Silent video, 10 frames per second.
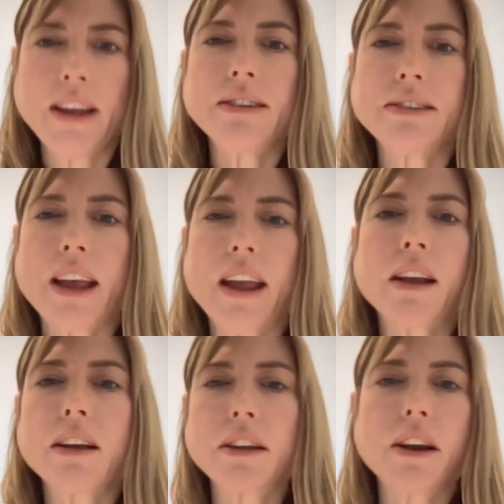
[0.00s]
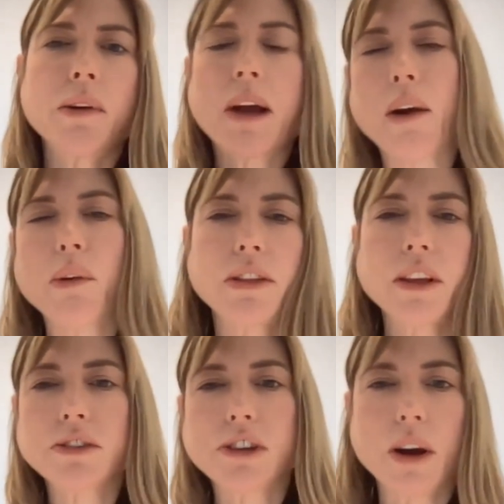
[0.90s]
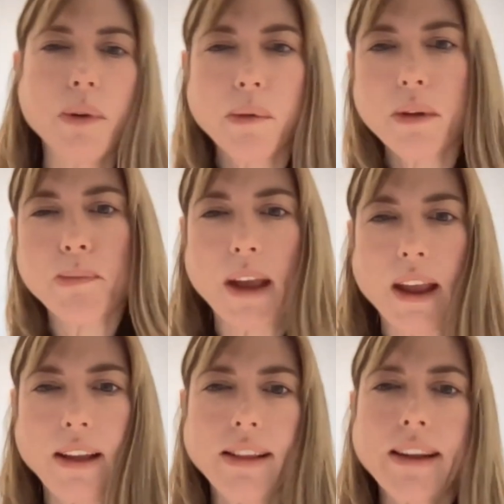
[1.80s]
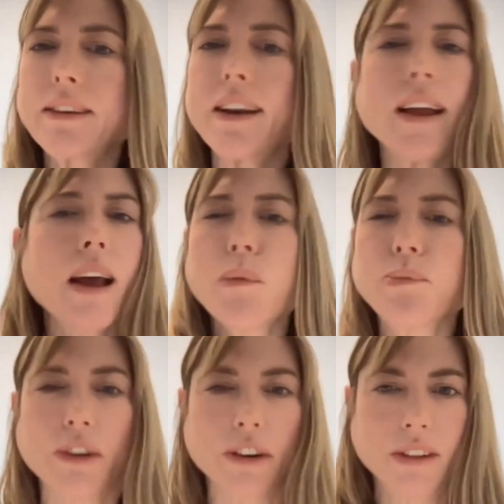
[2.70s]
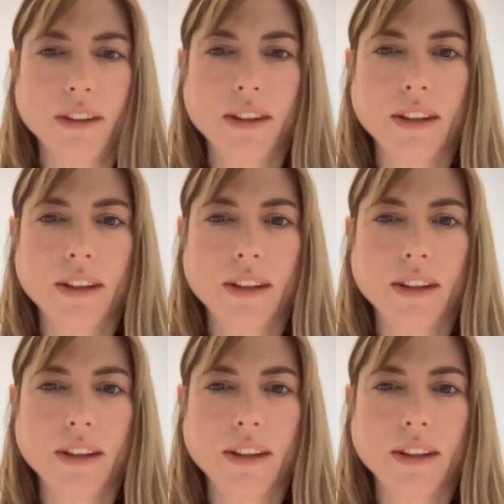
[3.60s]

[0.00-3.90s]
saying, how are things going with me? Like, not helpful.